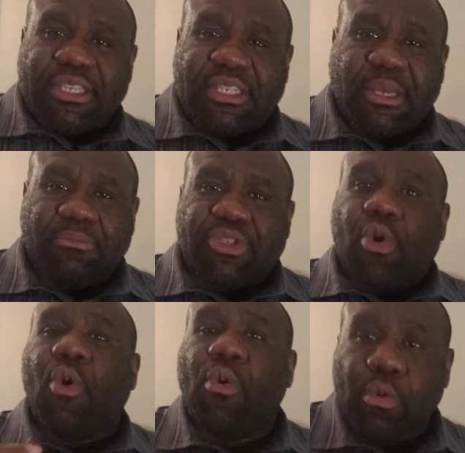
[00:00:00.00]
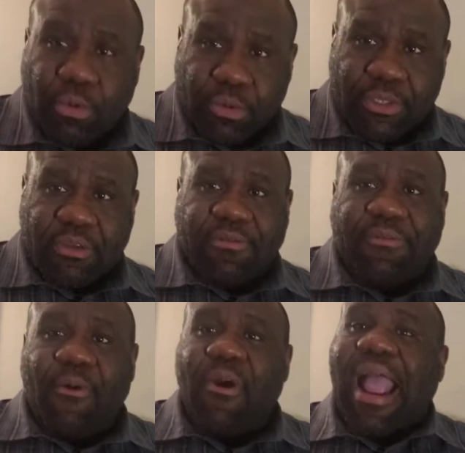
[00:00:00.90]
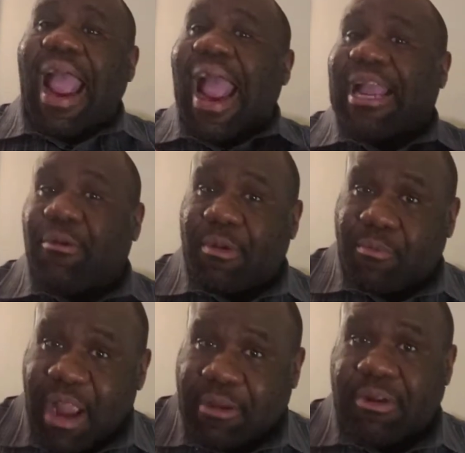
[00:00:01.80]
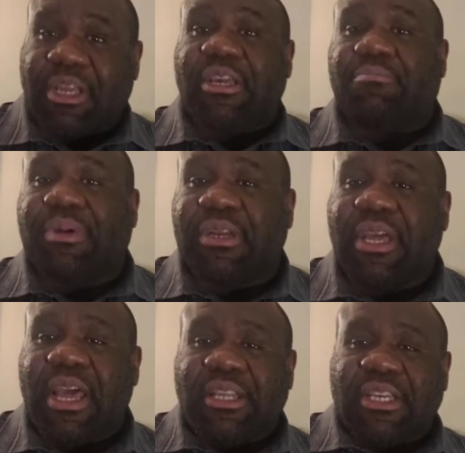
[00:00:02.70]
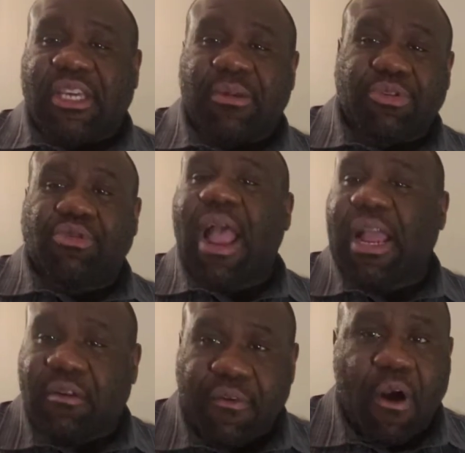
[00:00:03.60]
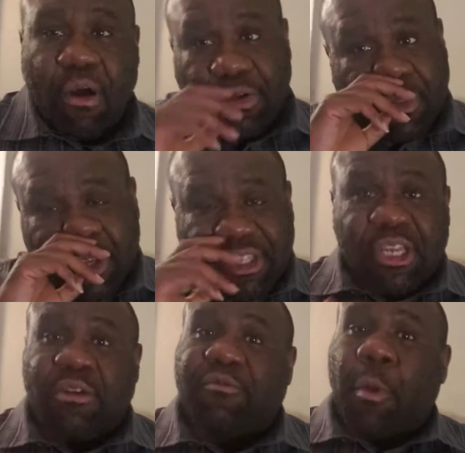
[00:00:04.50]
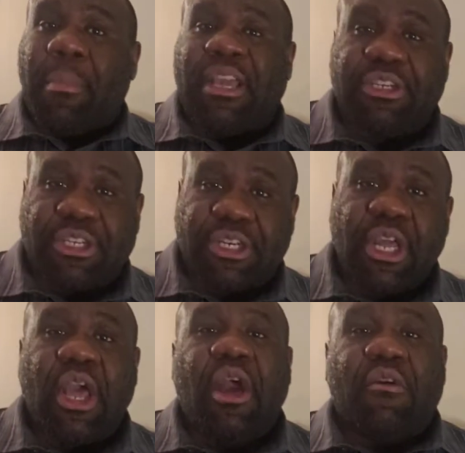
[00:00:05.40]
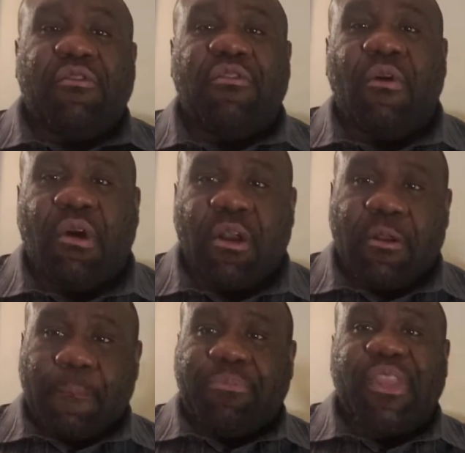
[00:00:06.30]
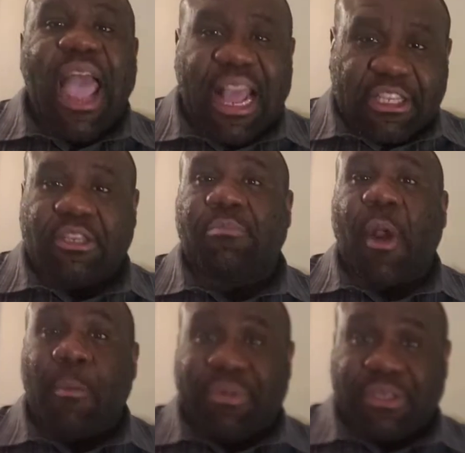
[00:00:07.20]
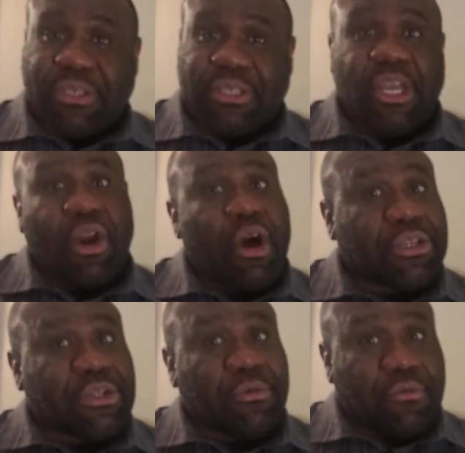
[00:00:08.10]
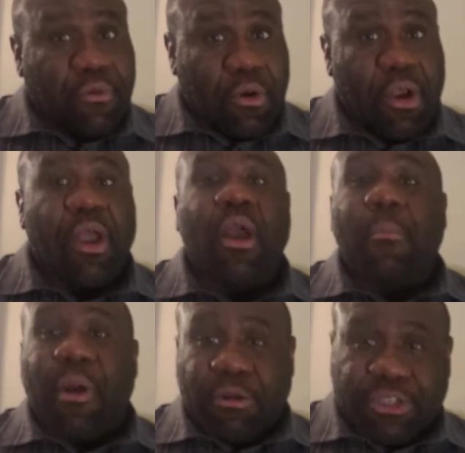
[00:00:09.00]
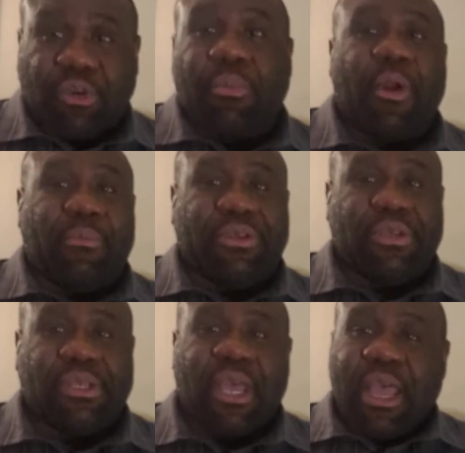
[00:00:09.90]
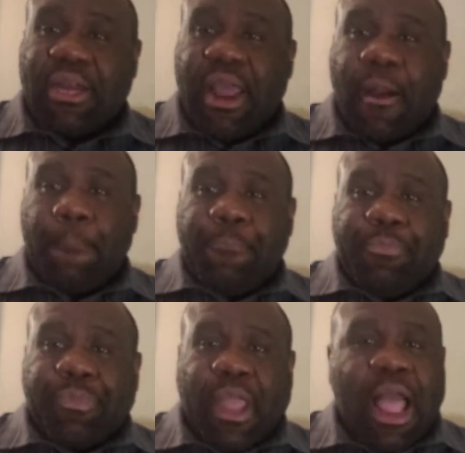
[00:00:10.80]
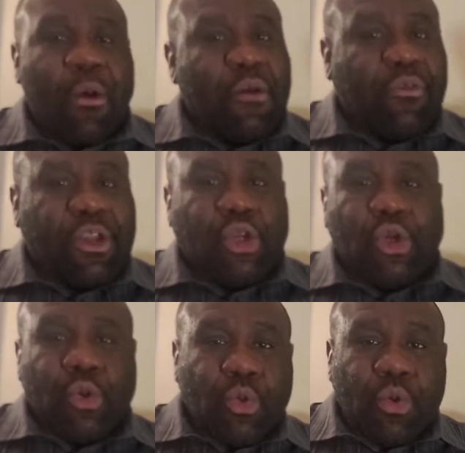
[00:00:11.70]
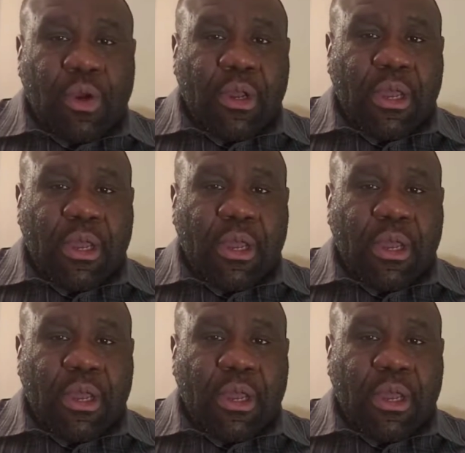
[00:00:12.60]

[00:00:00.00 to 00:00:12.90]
some tools for accurate record keeping to keep track of all of this information for tax purposes and also for personal purposes. Now, however you